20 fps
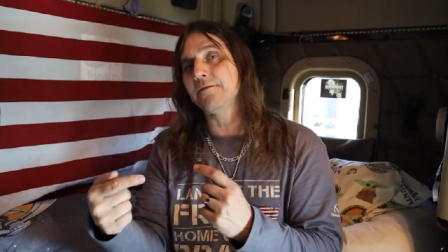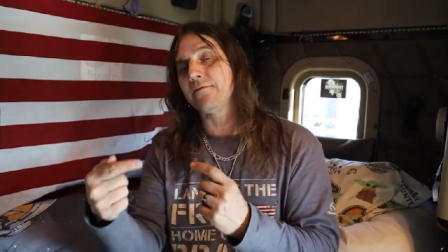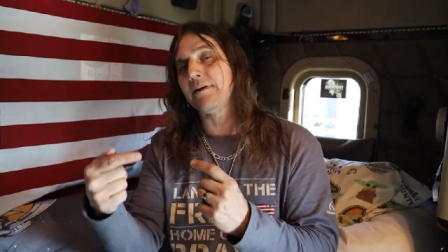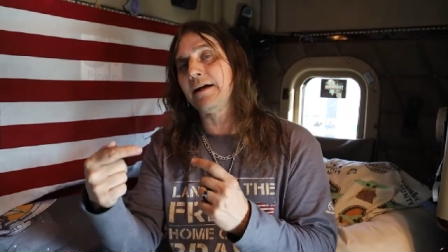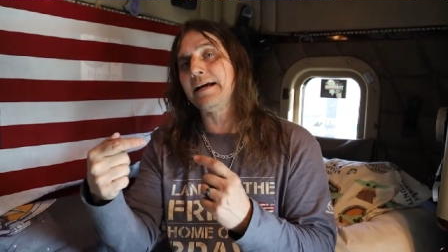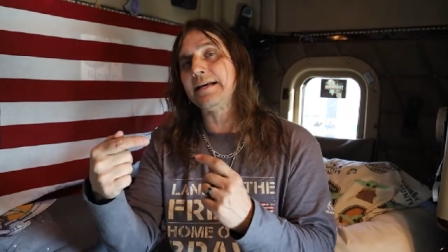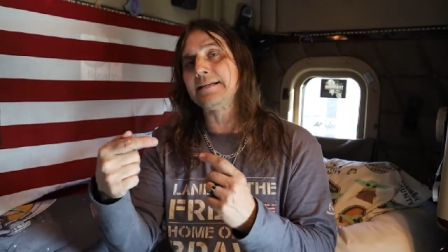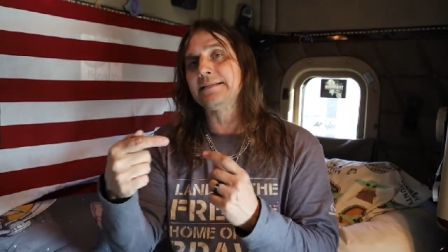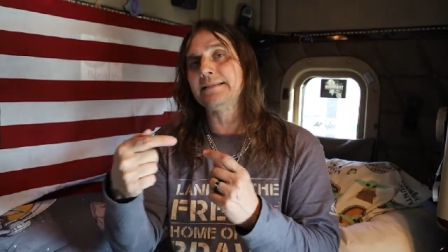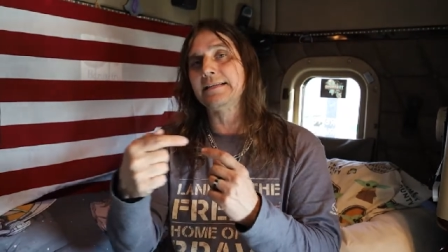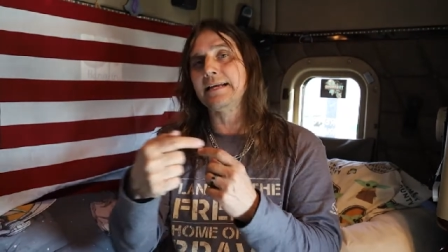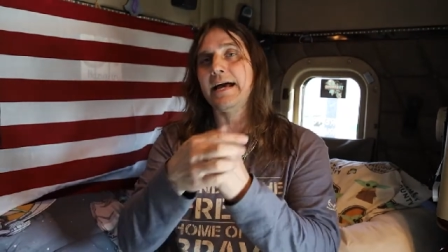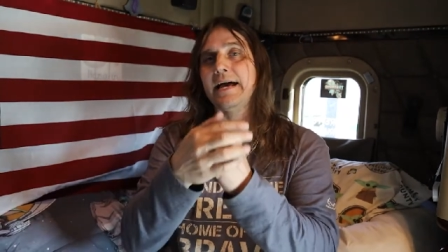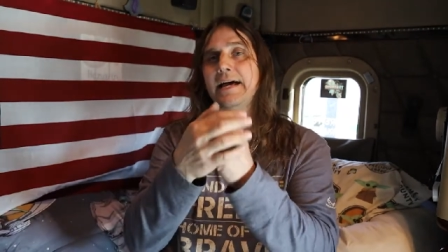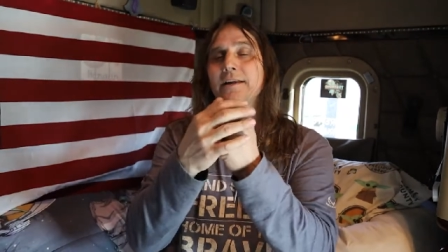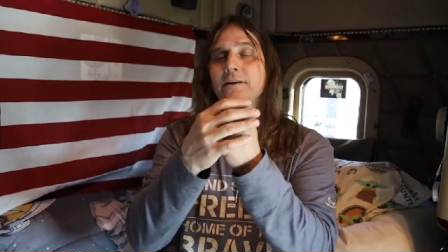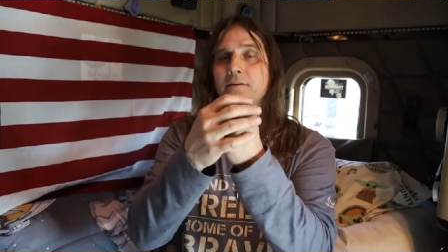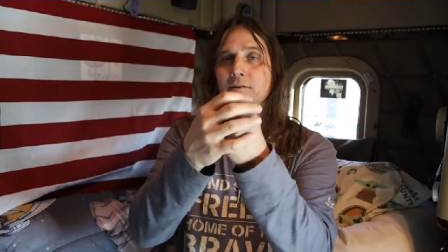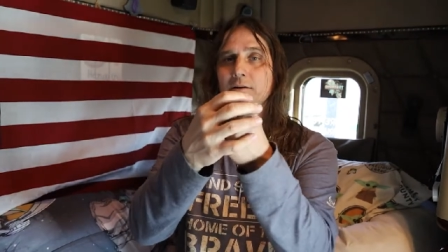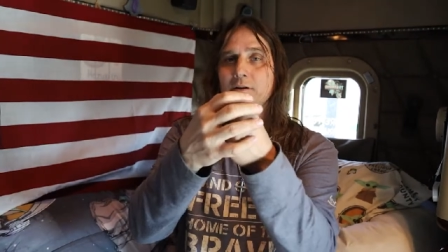the right
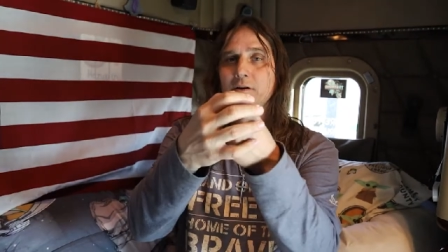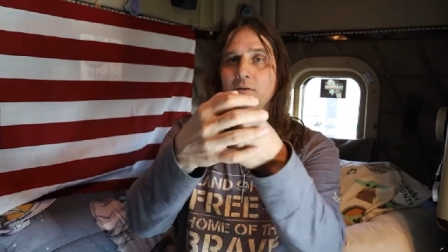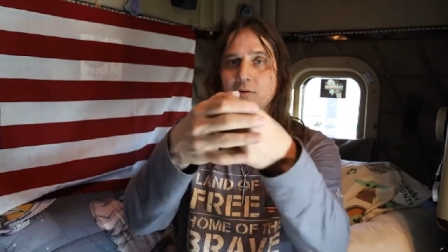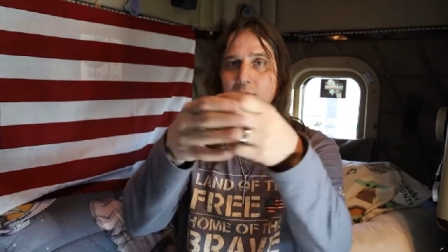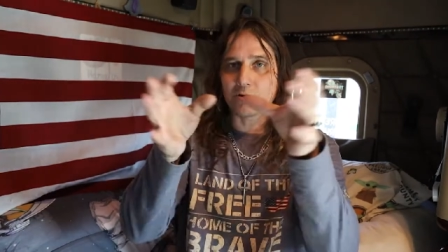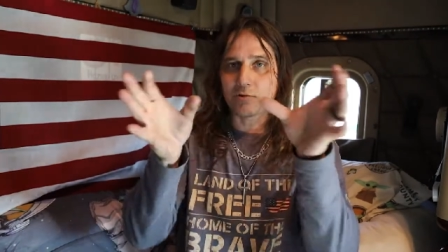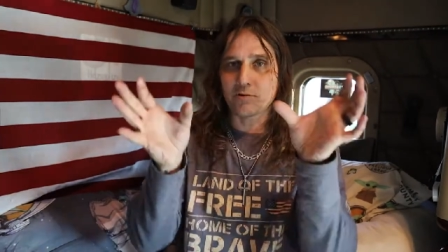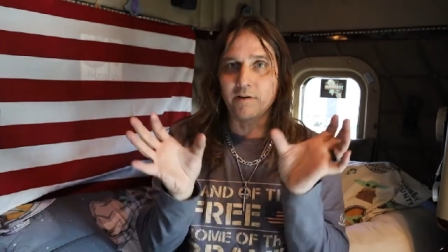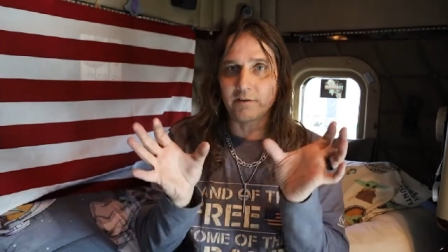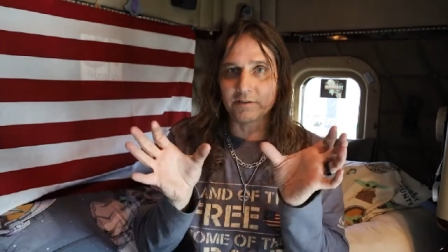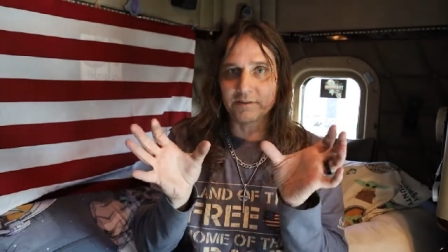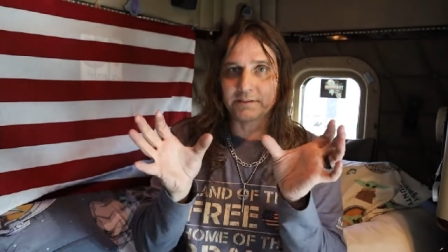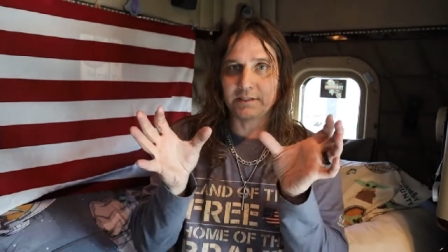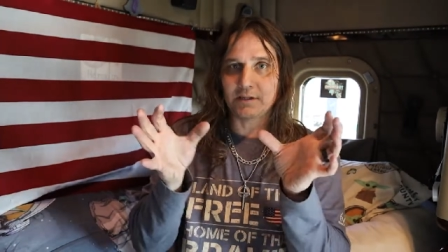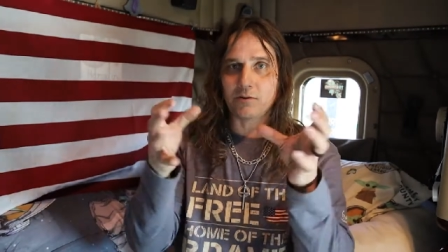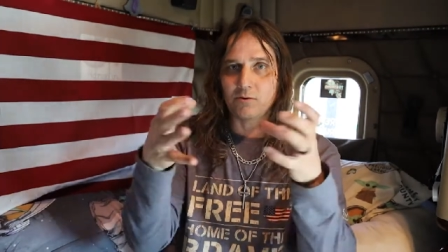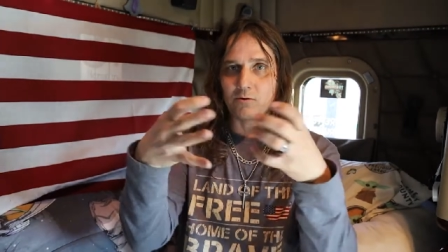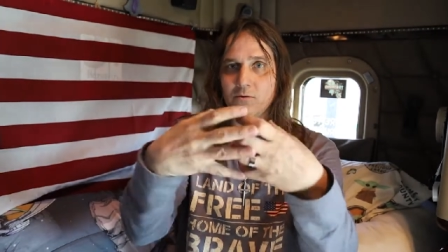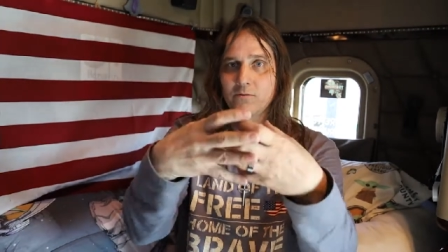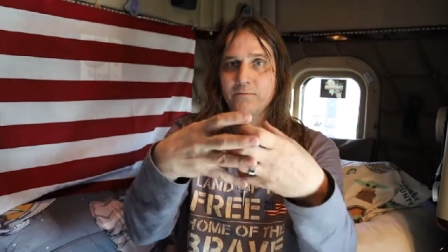side, or go across
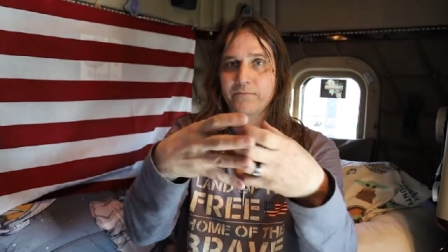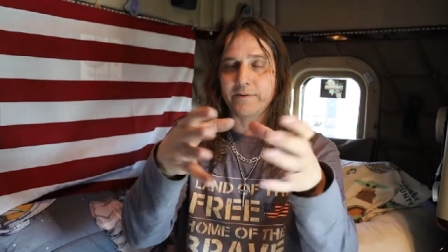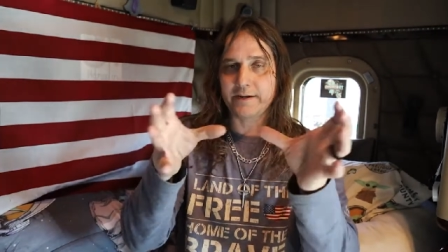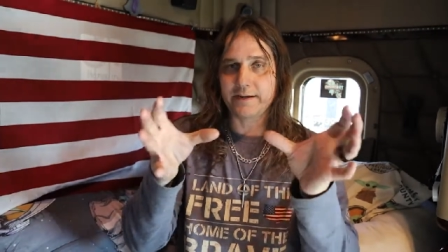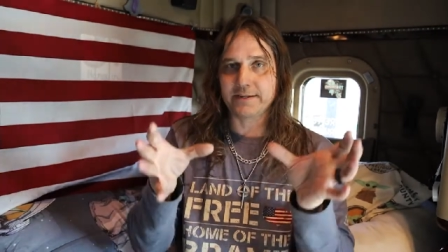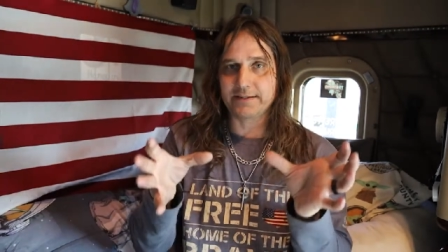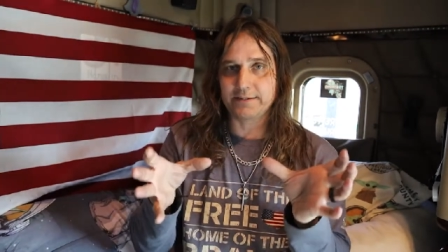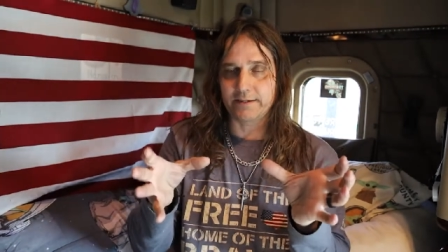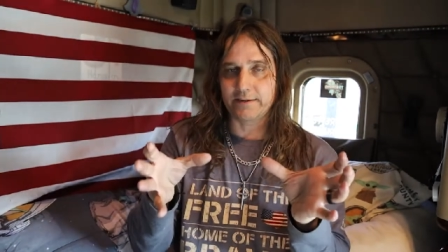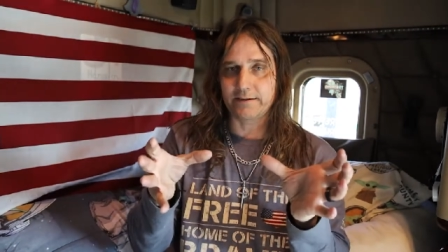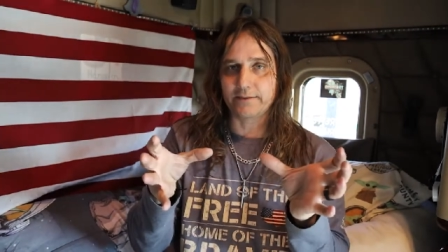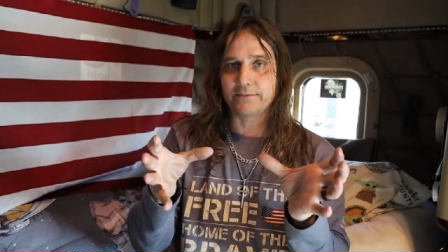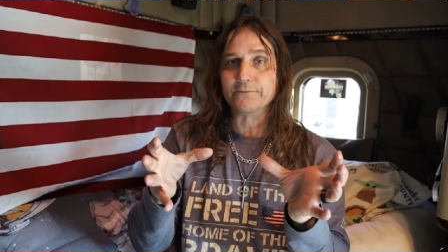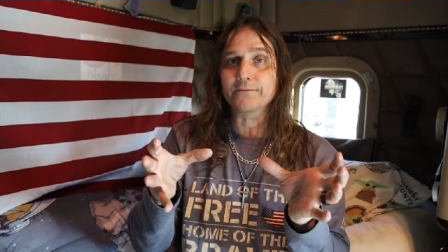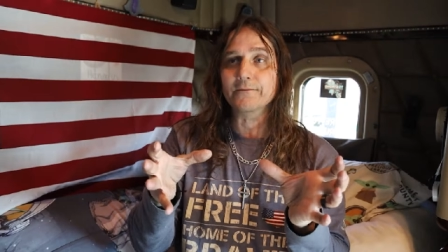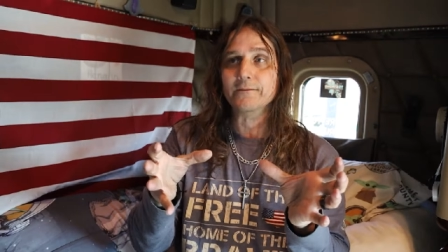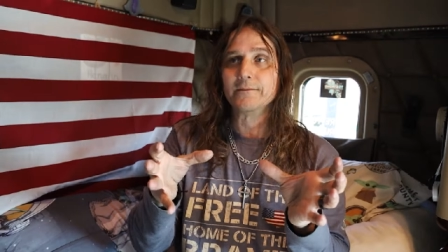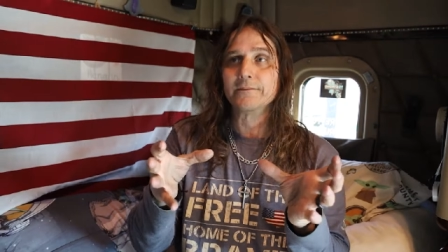the whole freaking center.